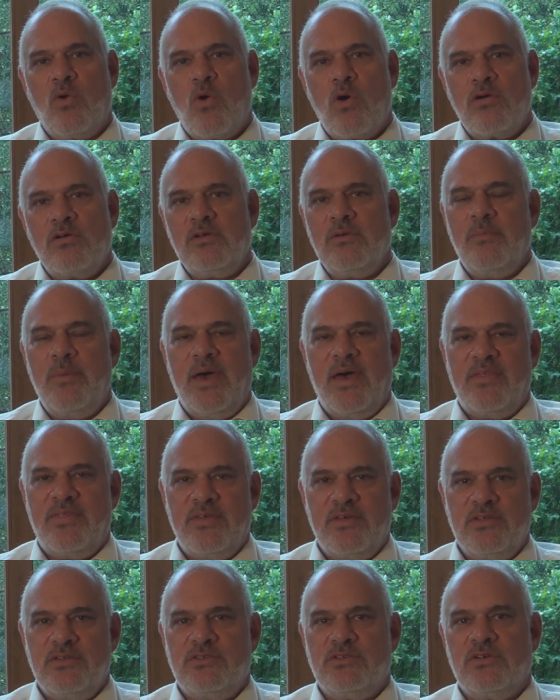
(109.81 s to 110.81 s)
oral
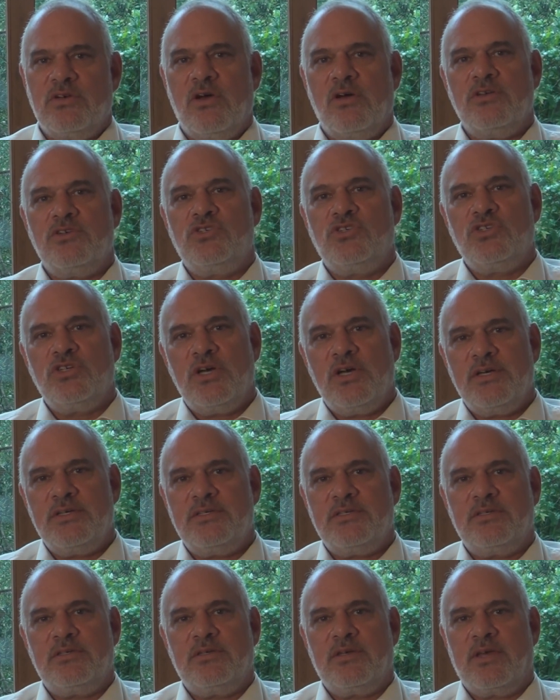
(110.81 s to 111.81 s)
methods
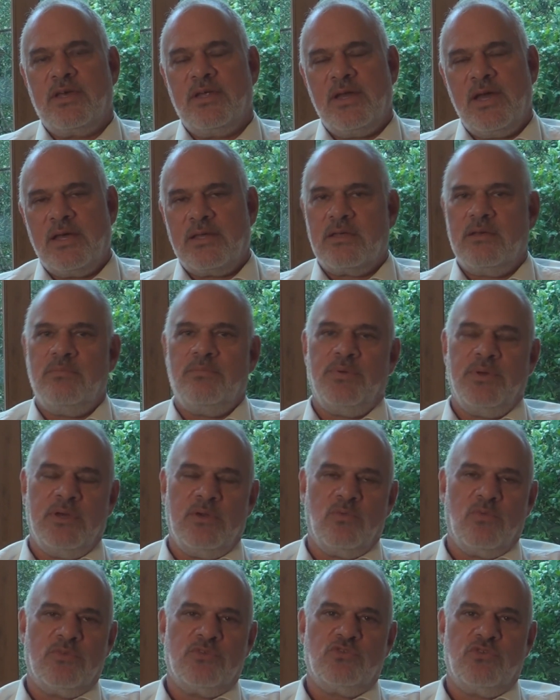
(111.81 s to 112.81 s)
just cannot
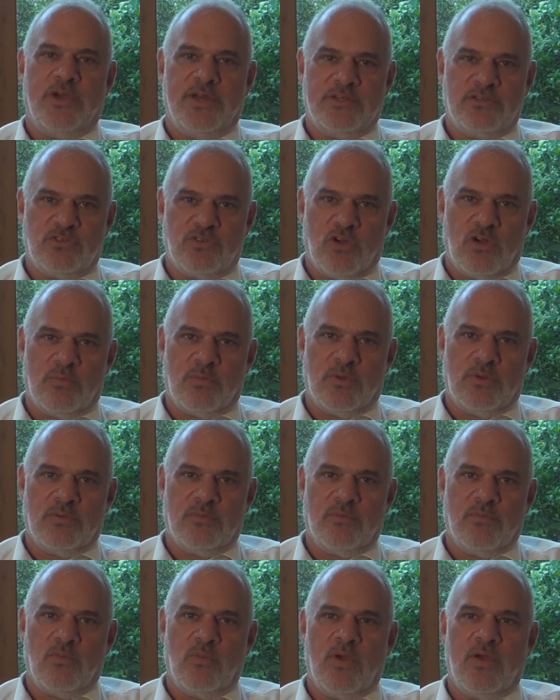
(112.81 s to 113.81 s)
compete with transdermal.
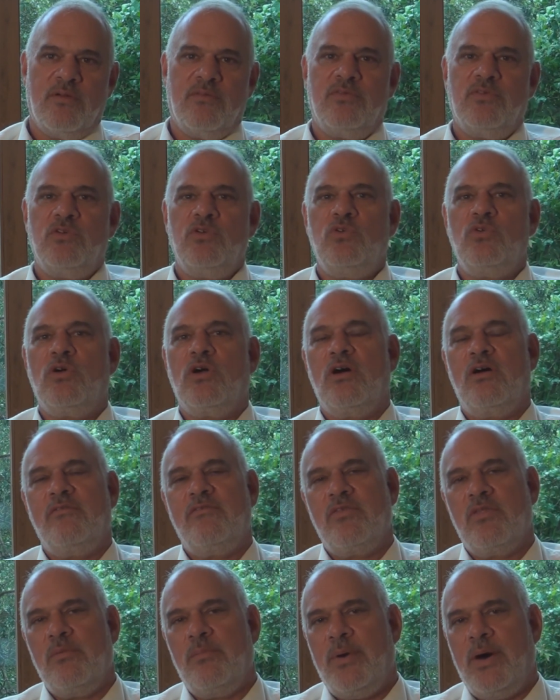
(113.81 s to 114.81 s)
If you
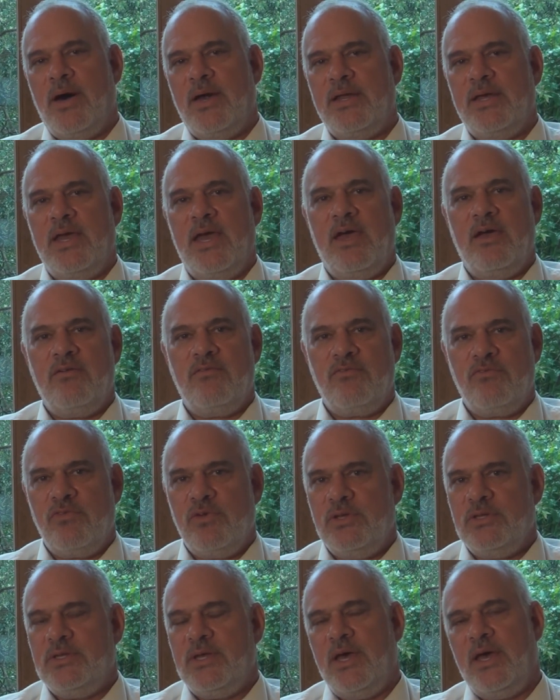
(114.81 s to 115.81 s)
cover the body
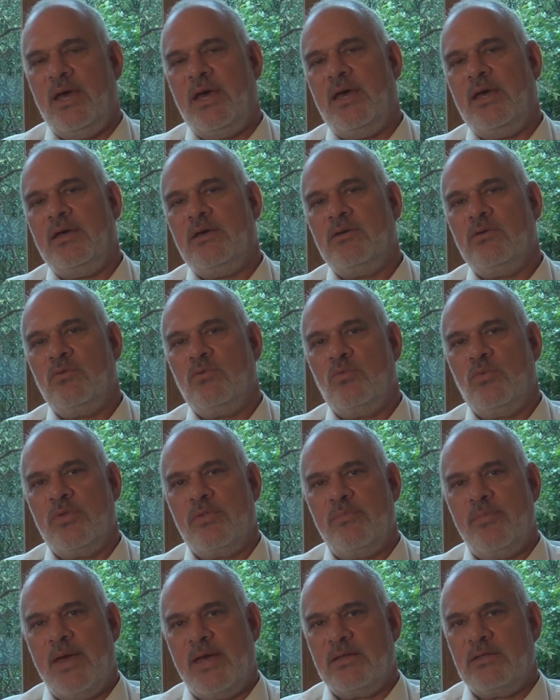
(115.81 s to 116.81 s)
every day
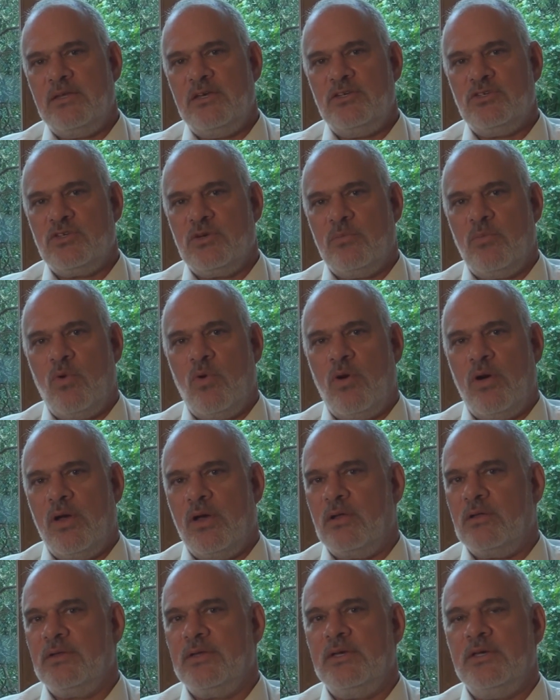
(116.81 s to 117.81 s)
with magnesium
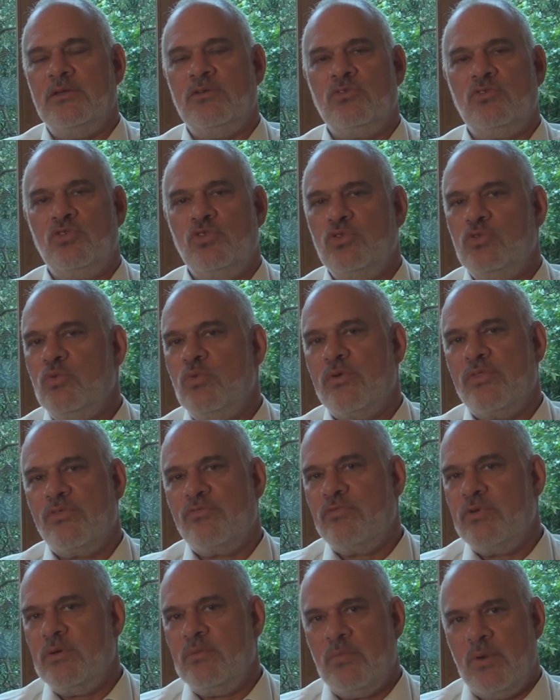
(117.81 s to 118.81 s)
oil, in 2 or
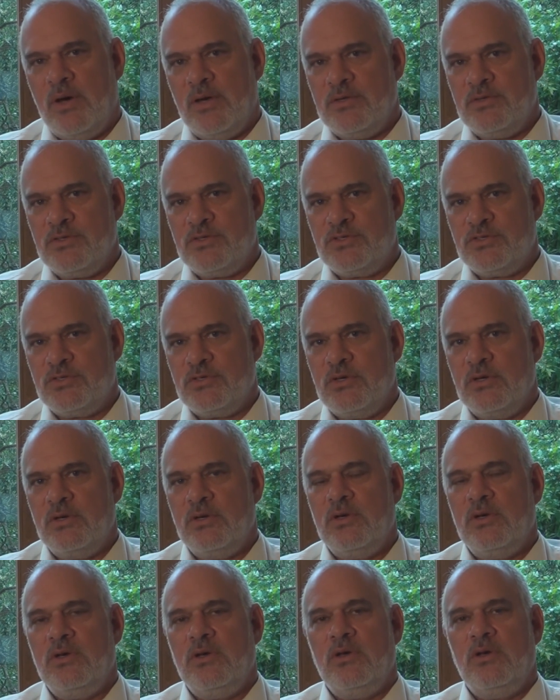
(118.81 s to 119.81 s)
3 months
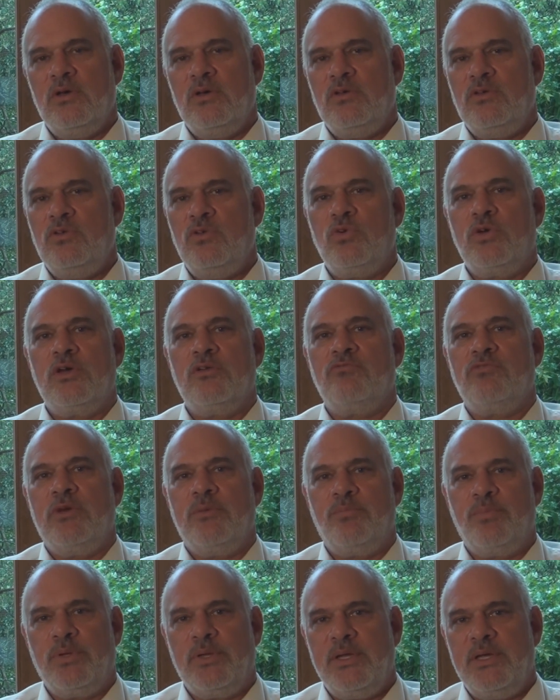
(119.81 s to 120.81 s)
you can
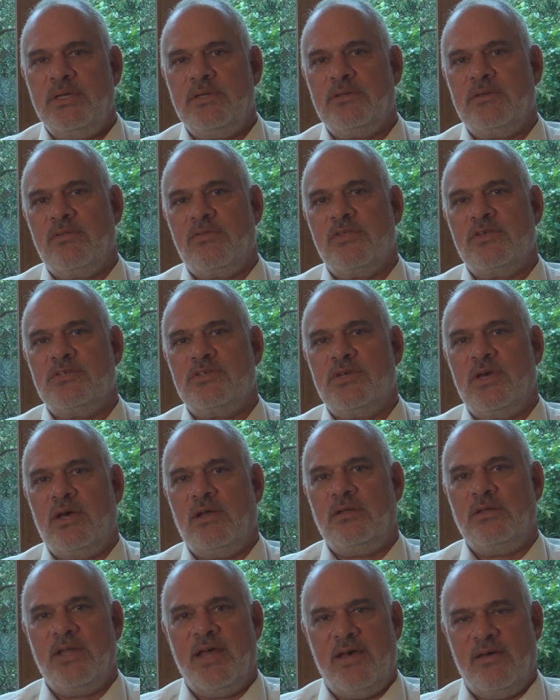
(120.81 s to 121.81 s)
replete the
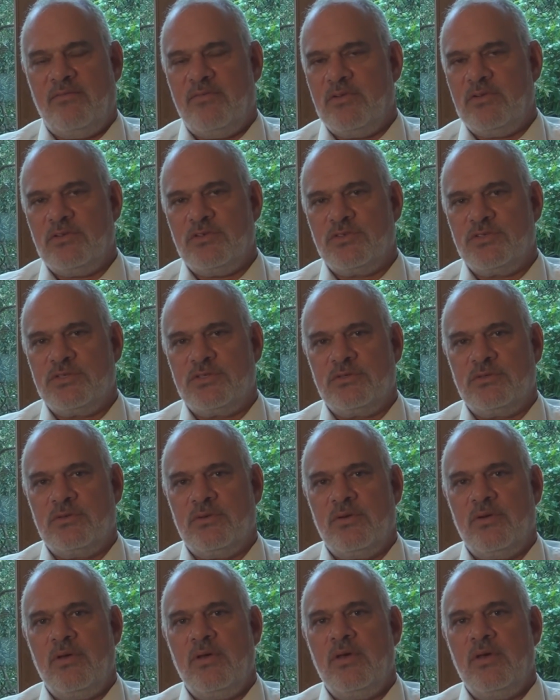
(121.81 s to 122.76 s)
cell levels.